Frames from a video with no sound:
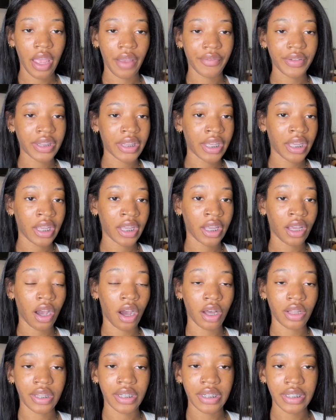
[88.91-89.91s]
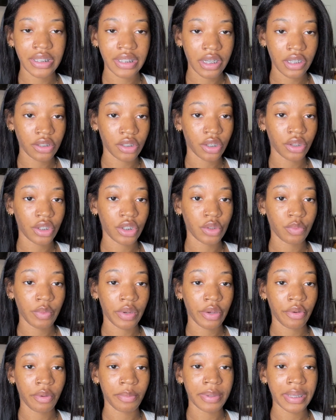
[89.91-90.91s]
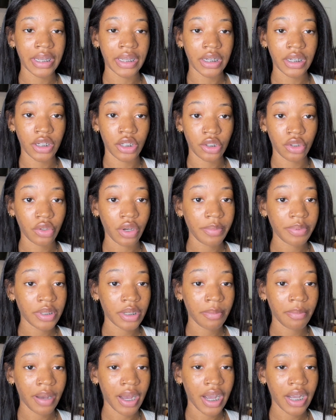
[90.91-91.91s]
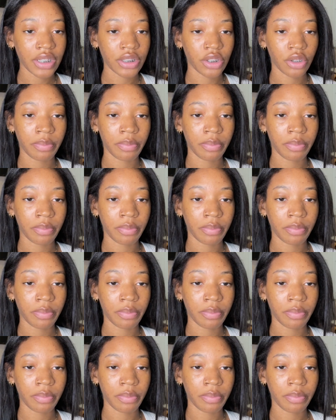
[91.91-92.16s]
Everything, all the details on this wig will be in the description box,